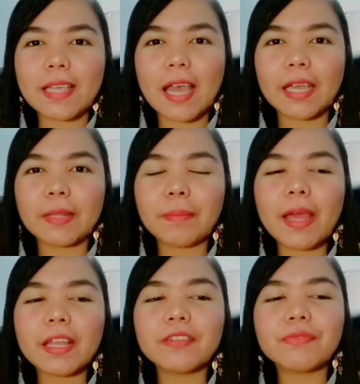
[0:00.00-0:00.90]
sa akin,
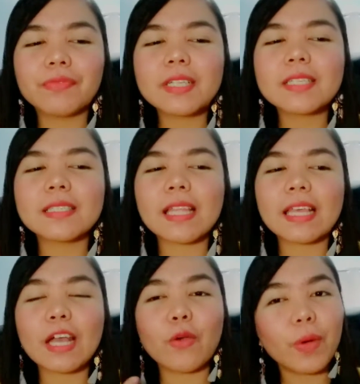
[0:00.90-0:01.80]
para it feels
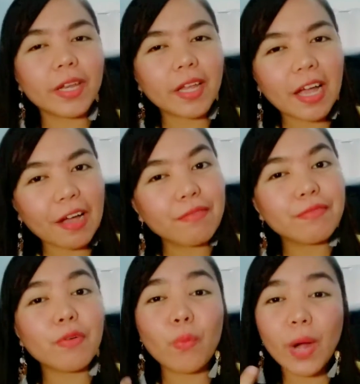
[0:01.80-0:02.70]
like I wanna
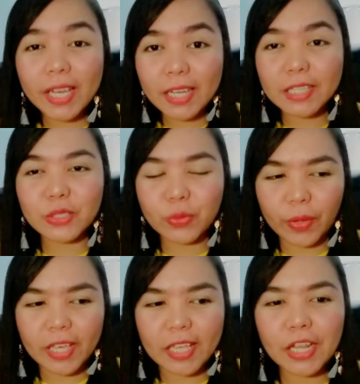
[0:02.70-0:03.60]
have one as
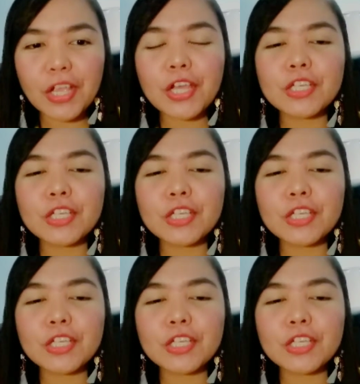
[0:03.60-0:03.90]
well.